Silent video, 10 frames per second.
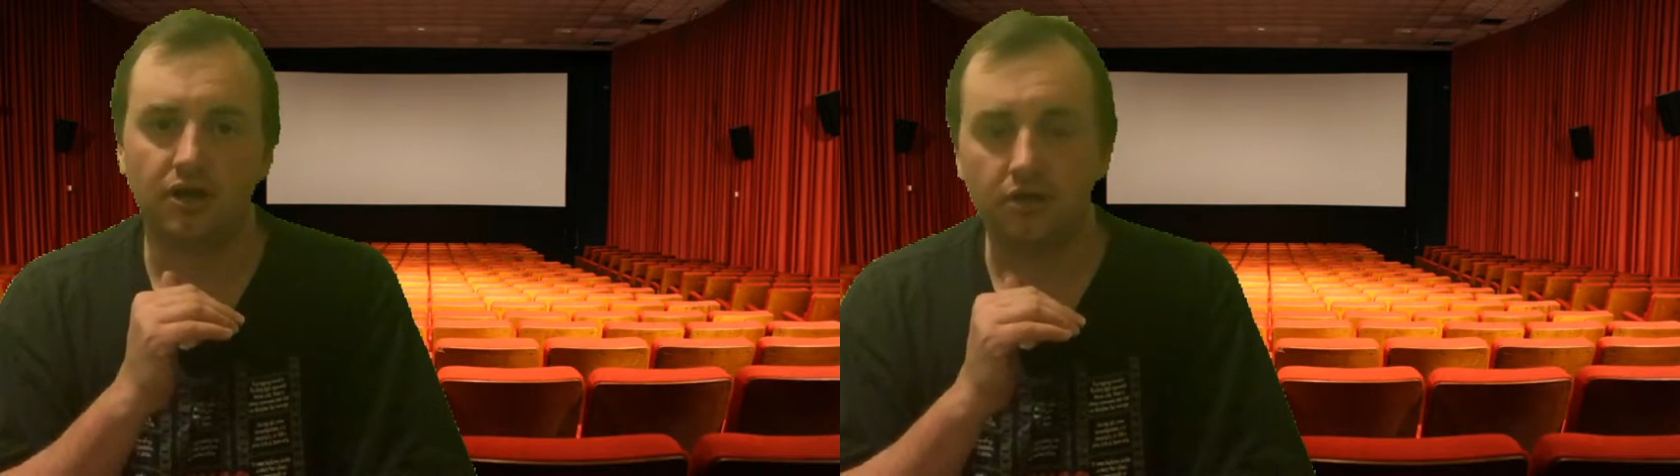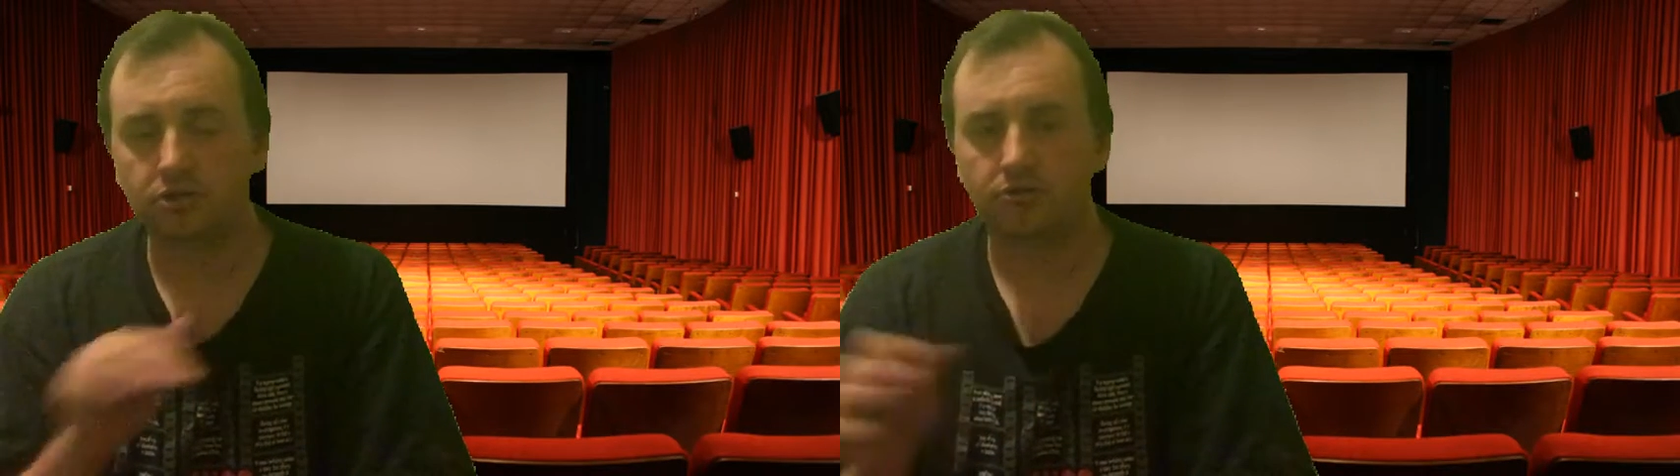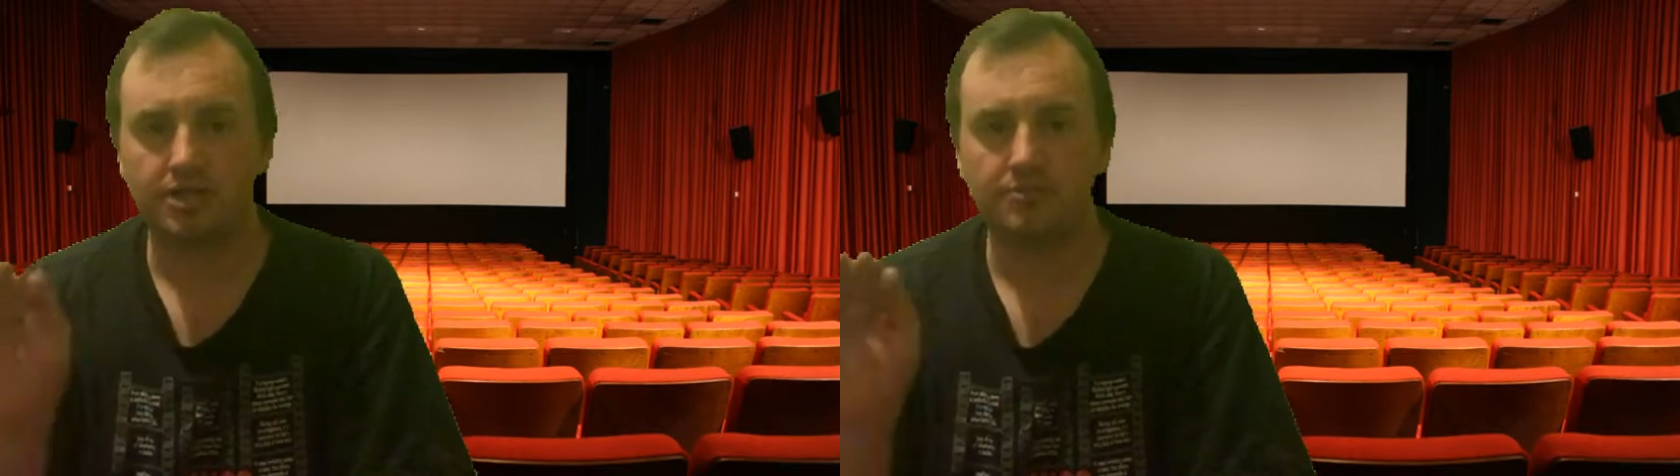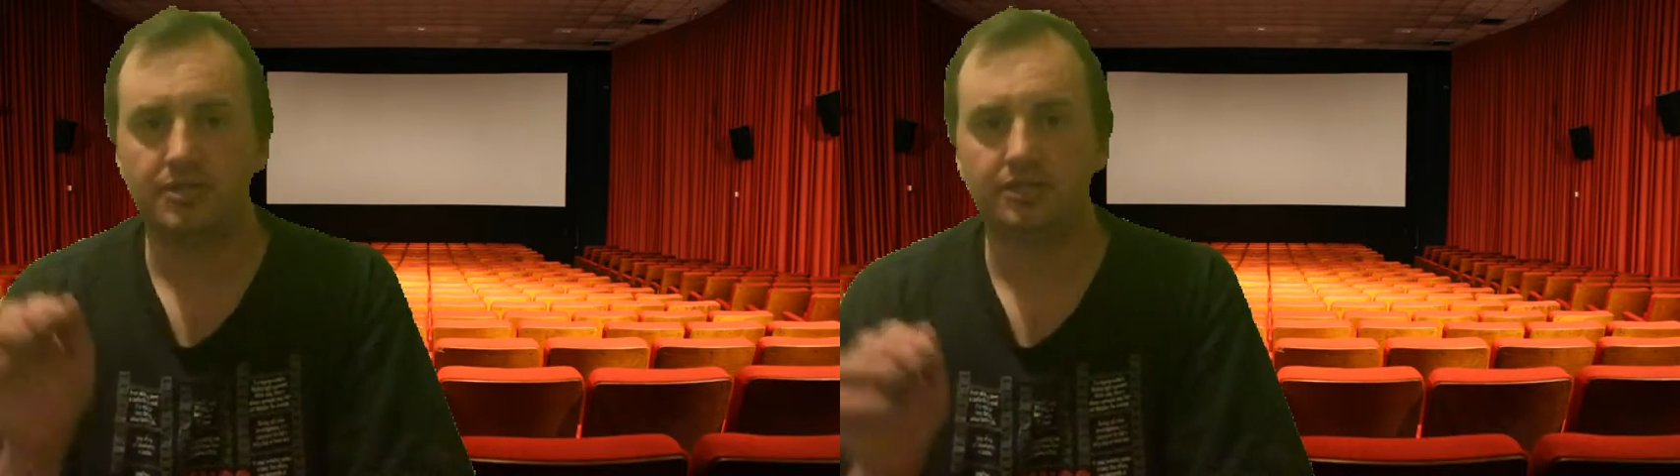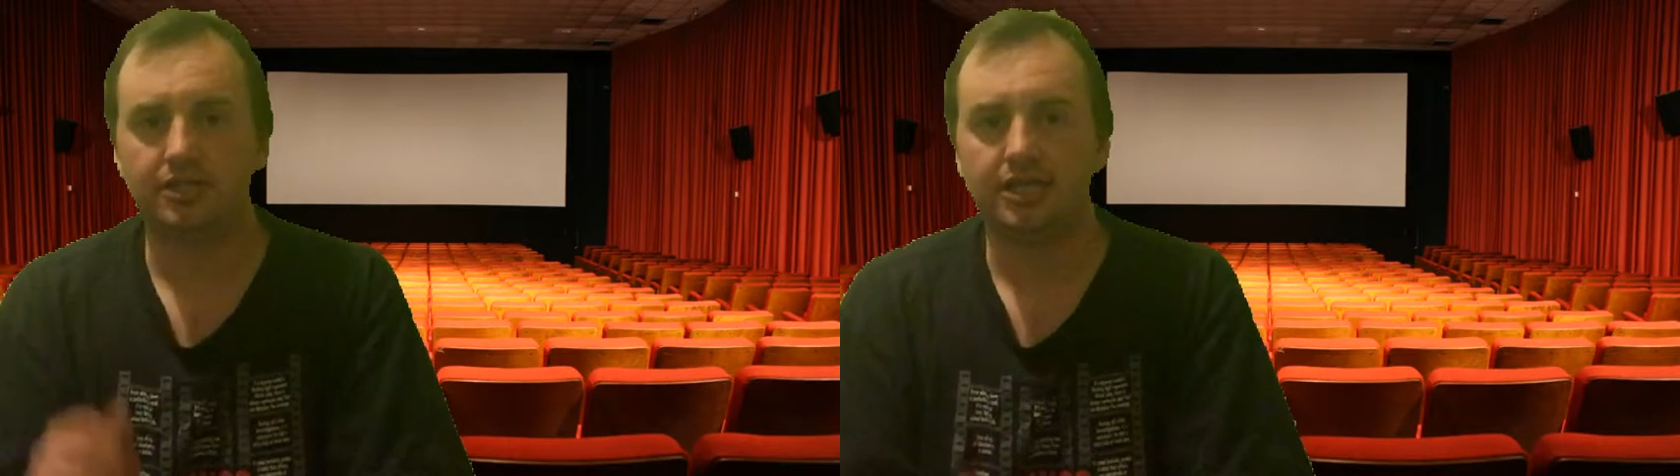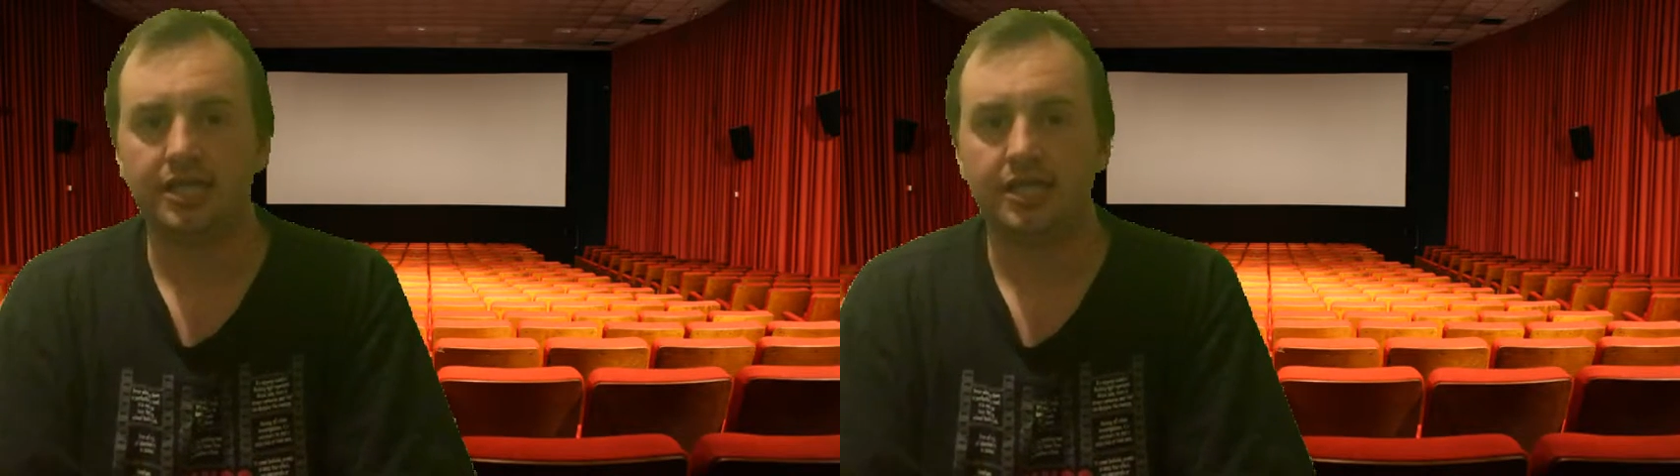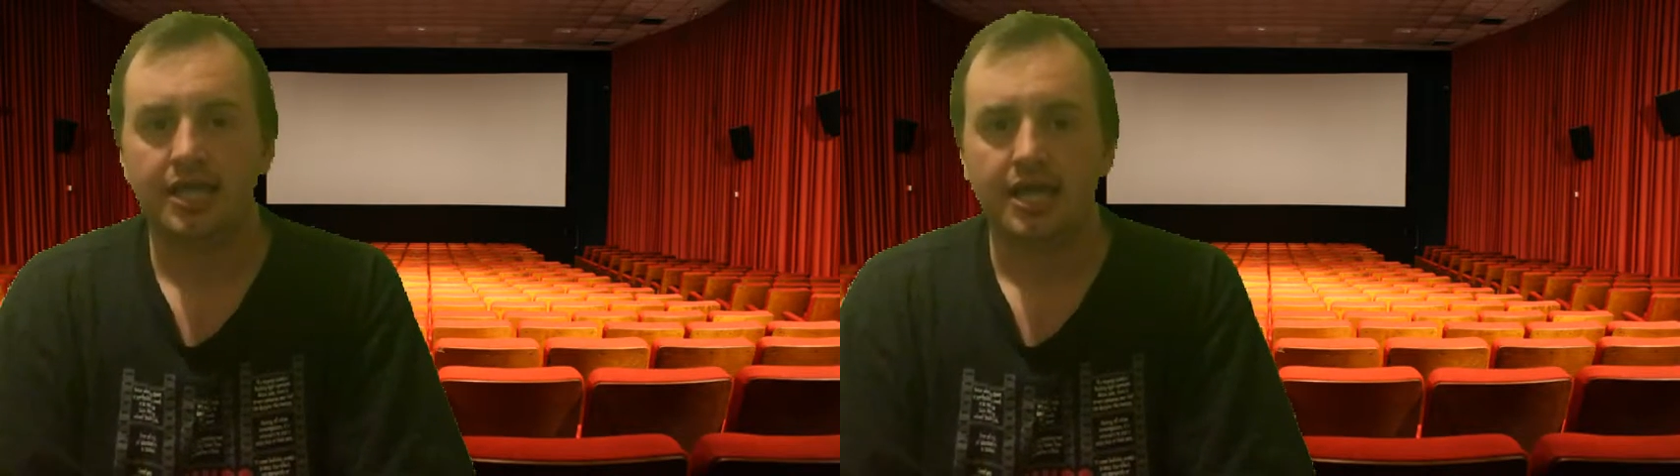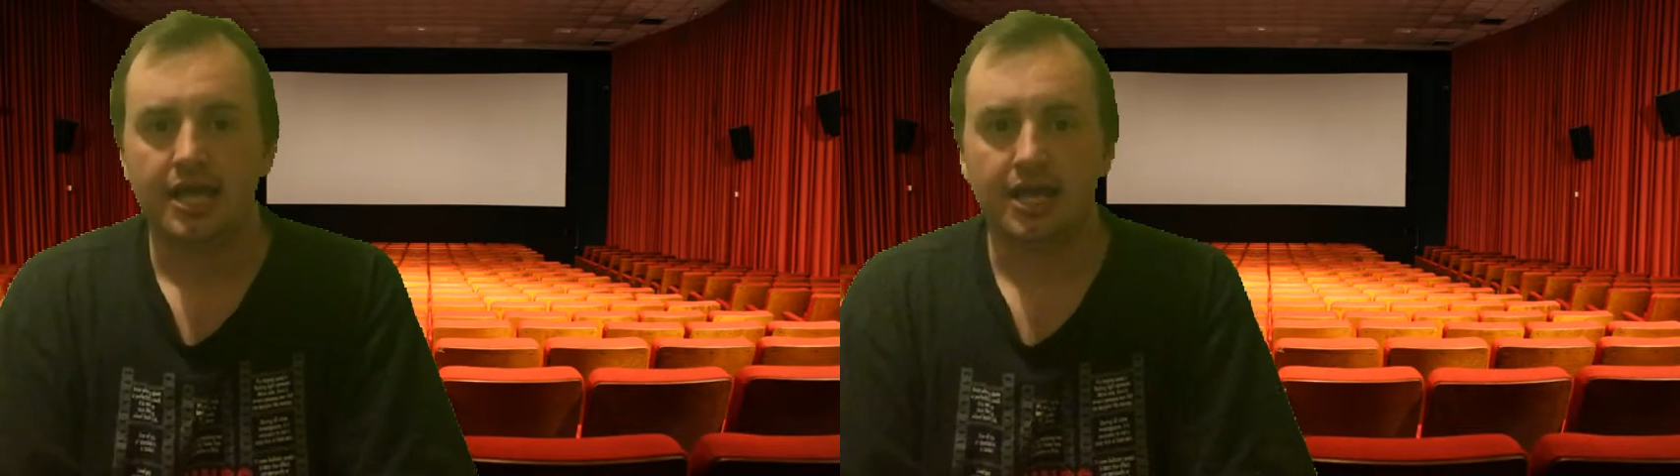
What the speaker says: all credibility